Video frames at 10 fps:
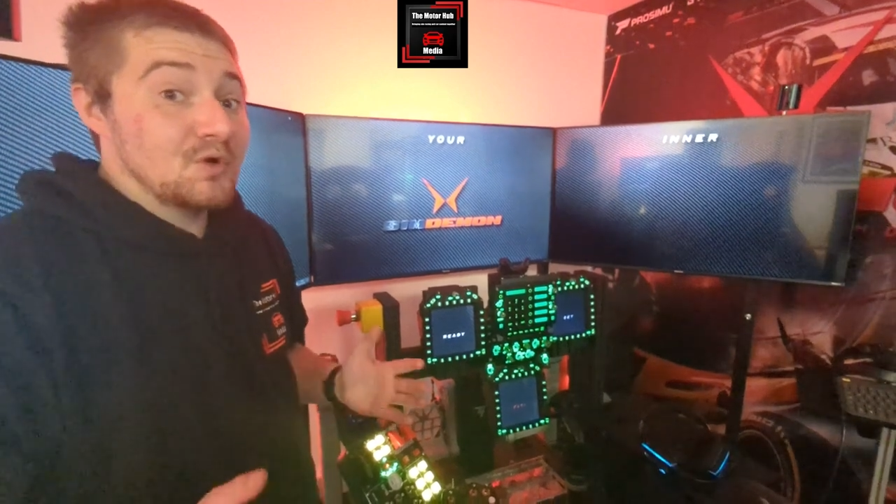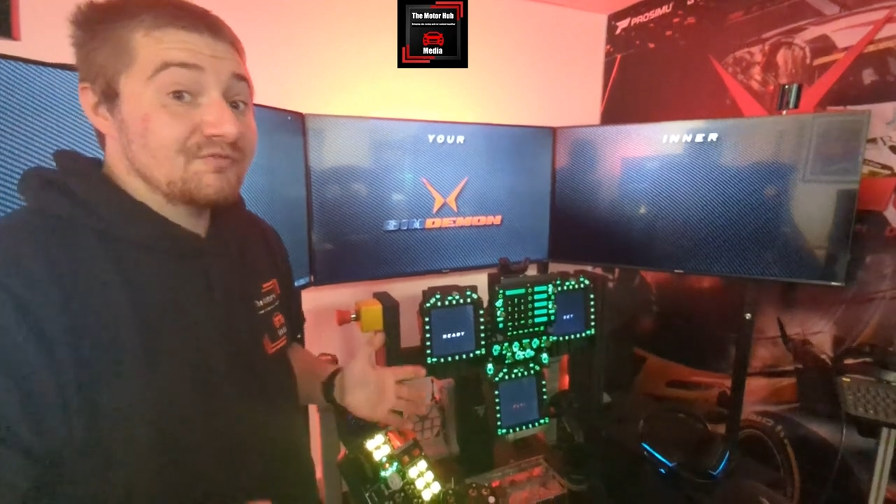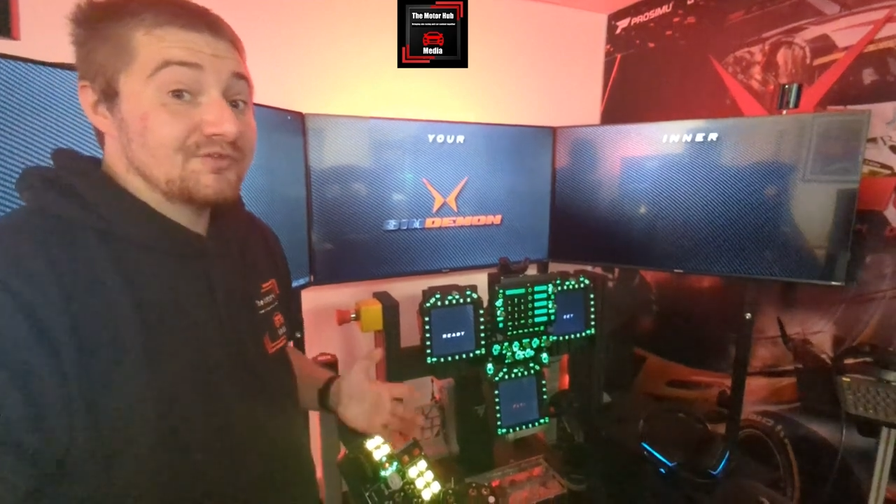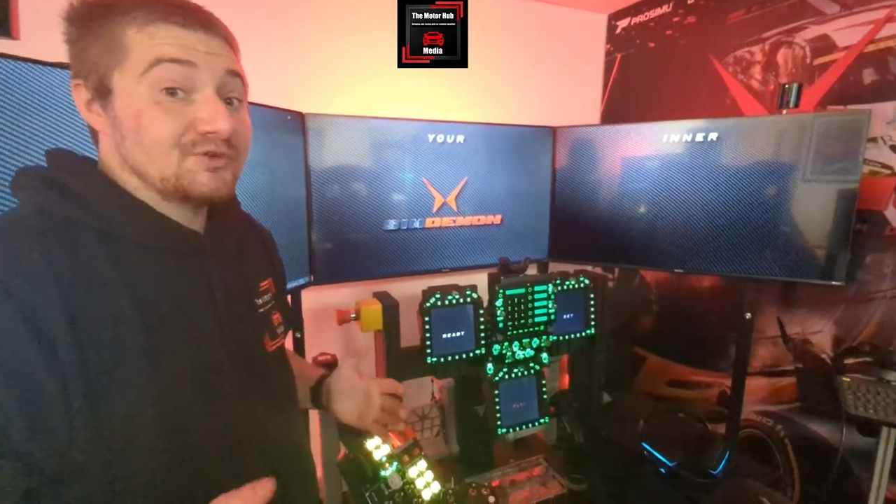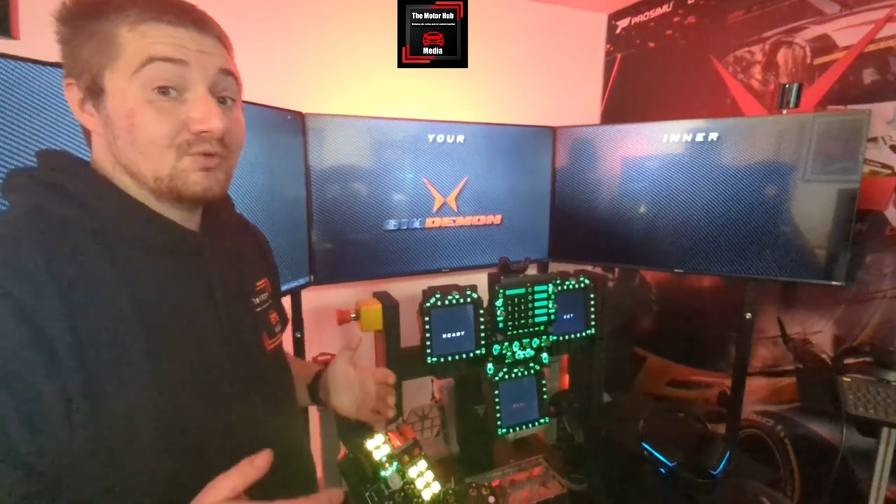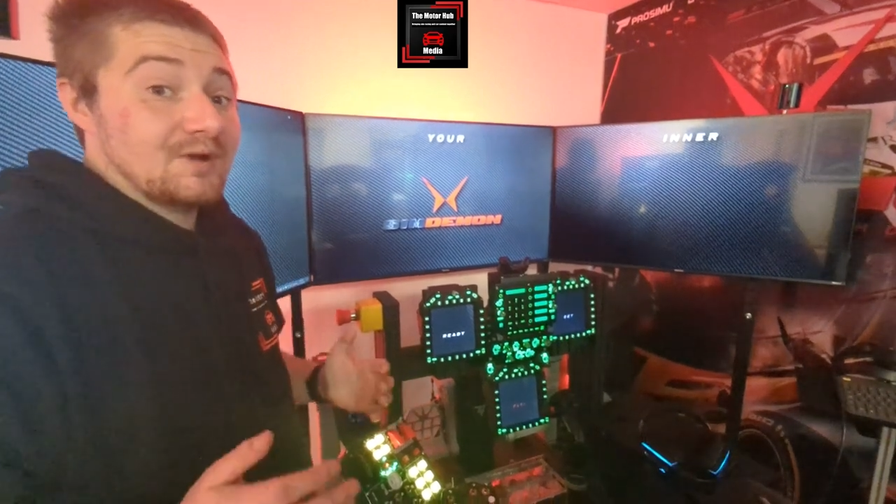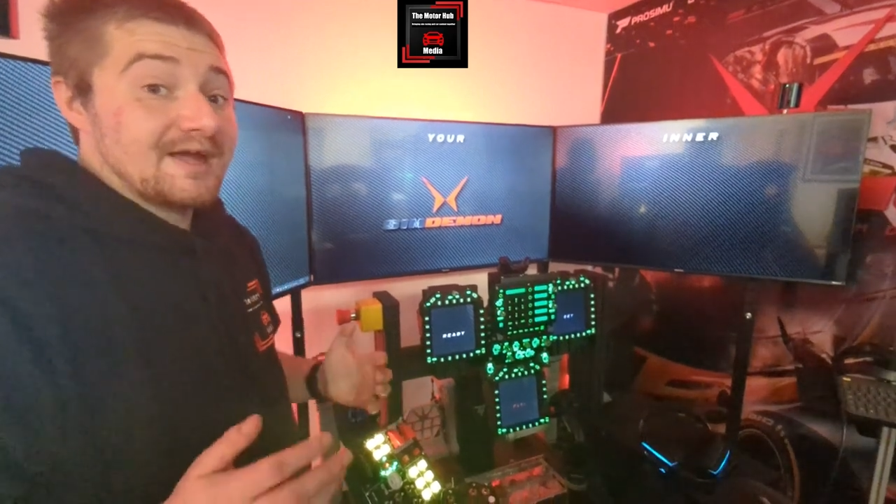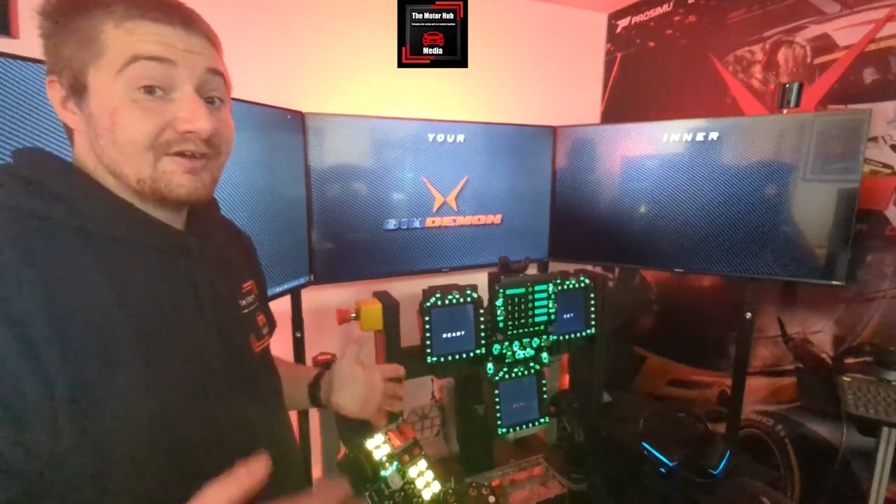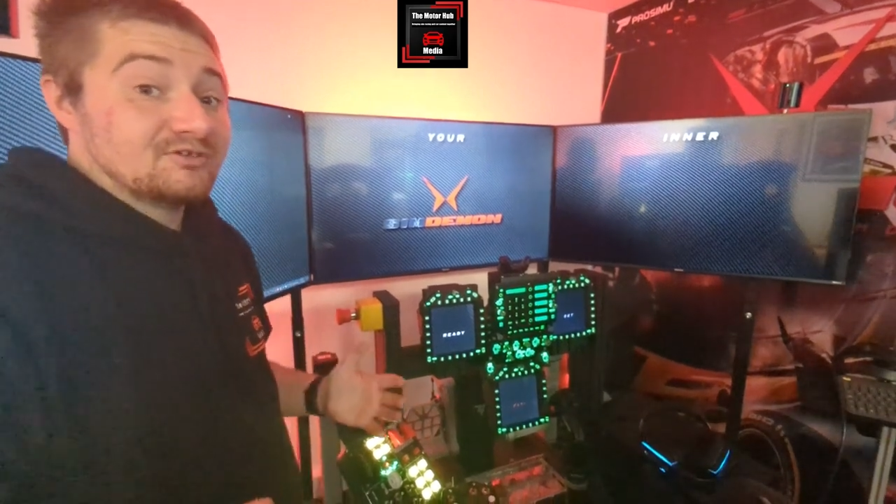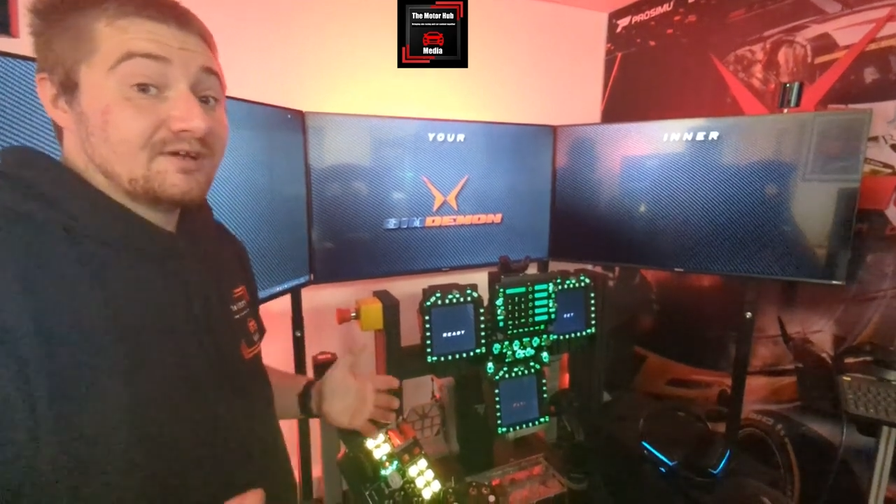over your
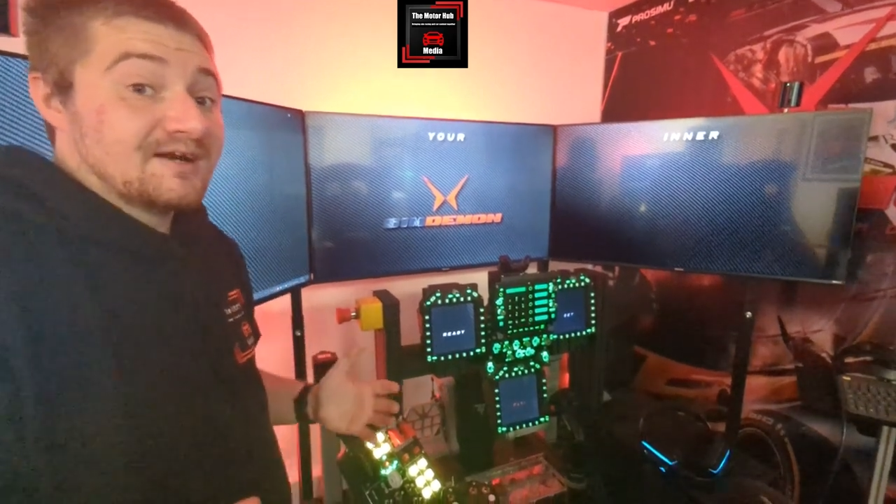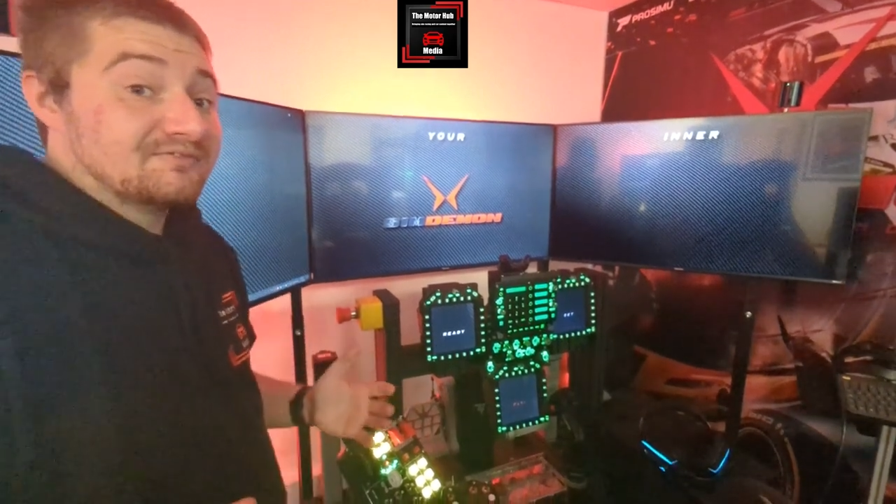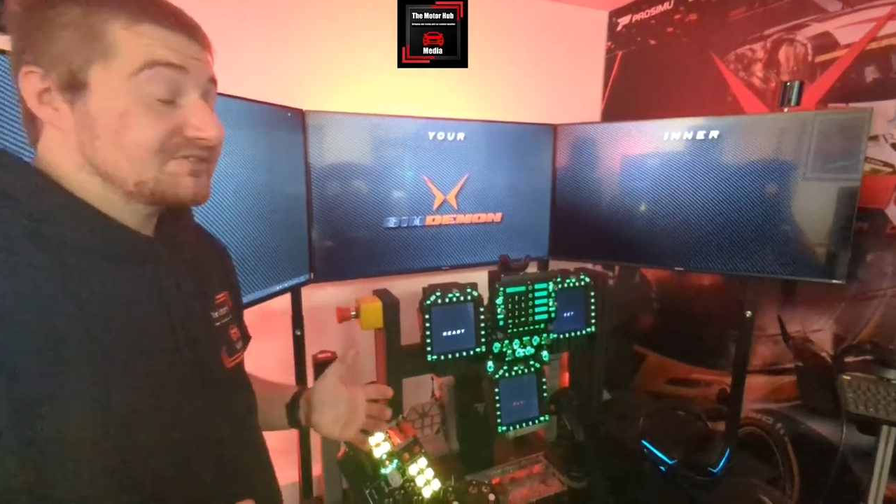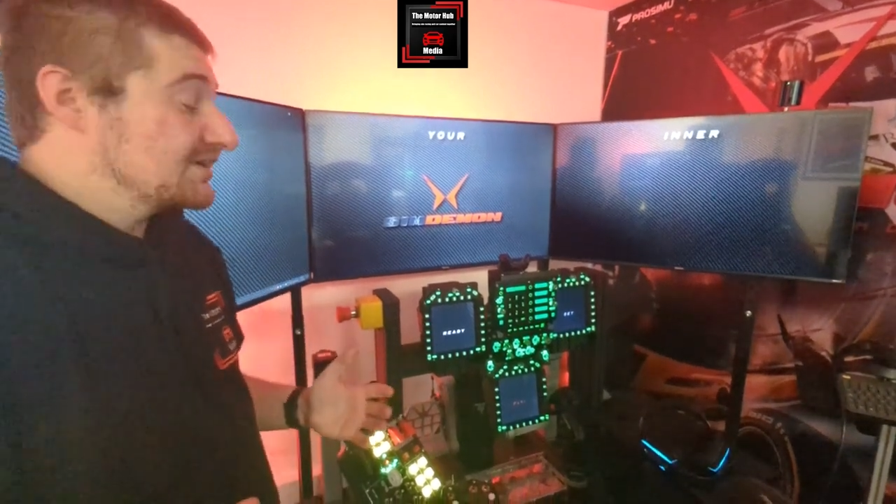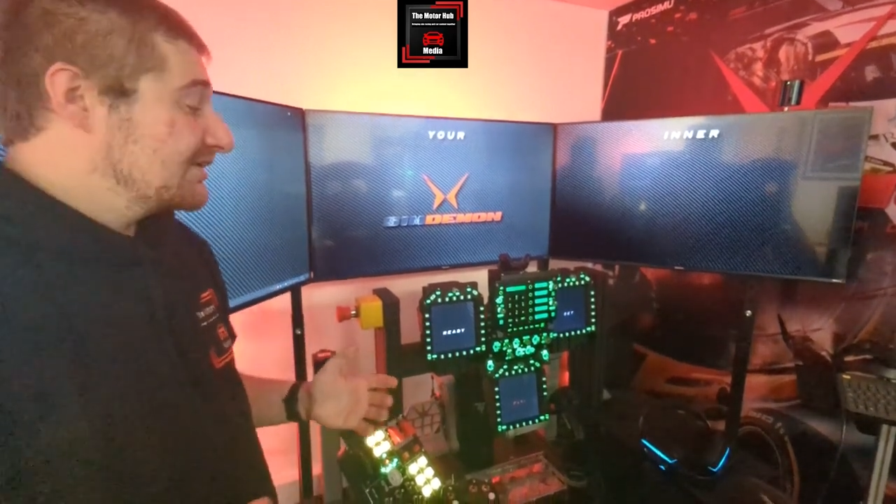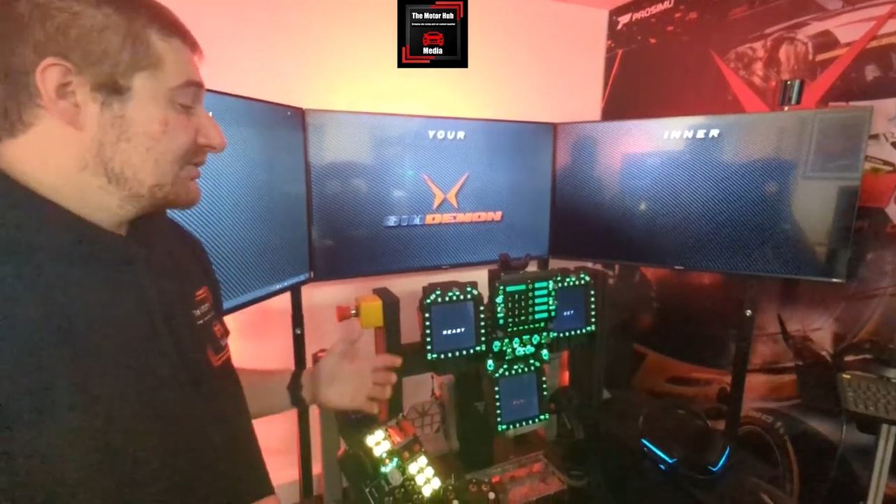aircraft.